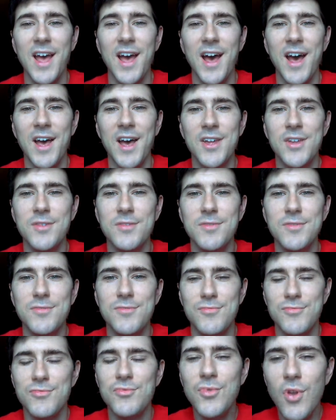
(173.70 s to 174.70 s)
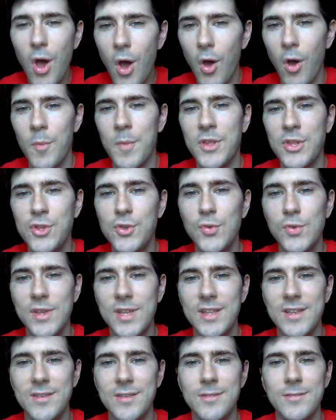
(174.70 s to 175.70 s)
Uh, no, I mean you
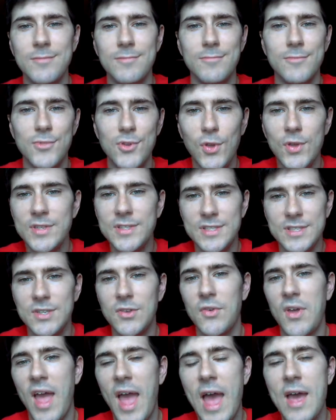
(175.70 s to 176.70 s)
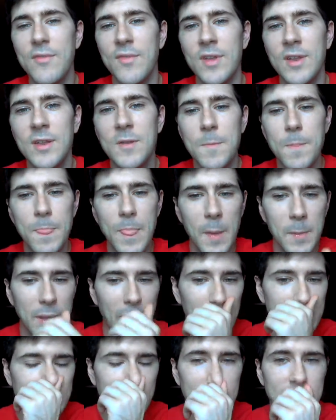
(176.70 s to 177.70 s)
can still have it. I mean, I
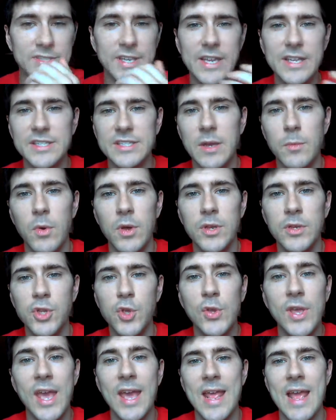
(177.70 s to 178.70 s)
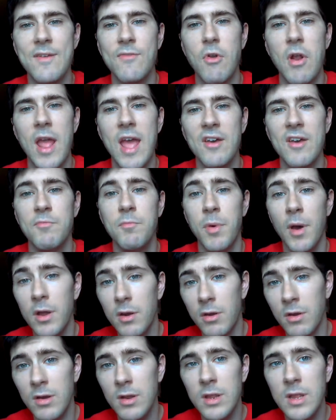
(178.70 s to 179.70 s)
would never say to someone you can't ever have
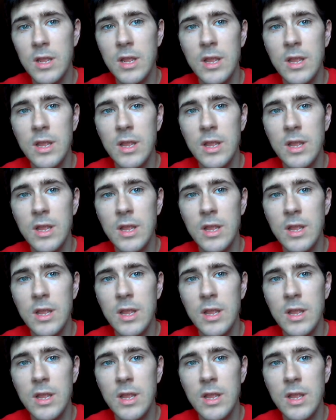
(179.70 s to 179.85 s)
butter.